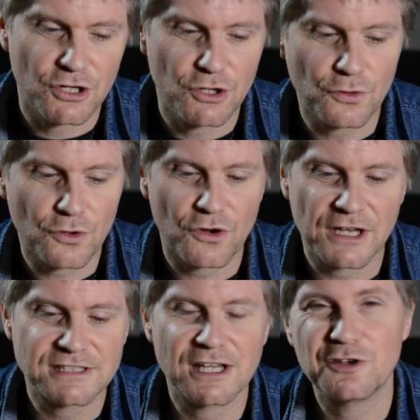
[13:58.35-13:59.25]
you're not
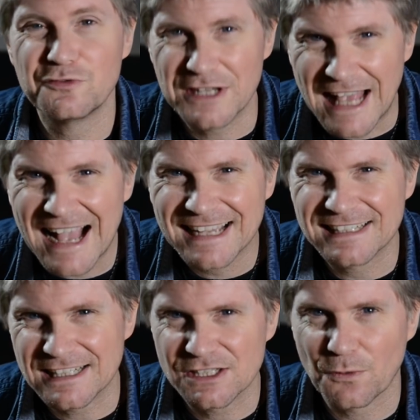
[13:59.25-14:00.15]
necessarily
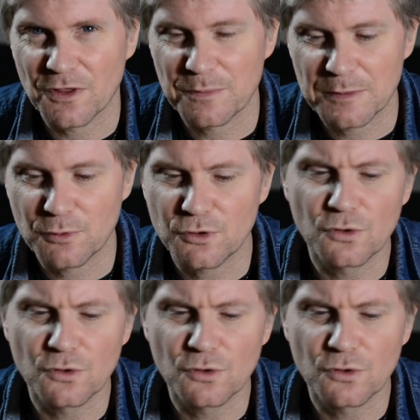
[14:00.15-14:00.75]
reacting to other people.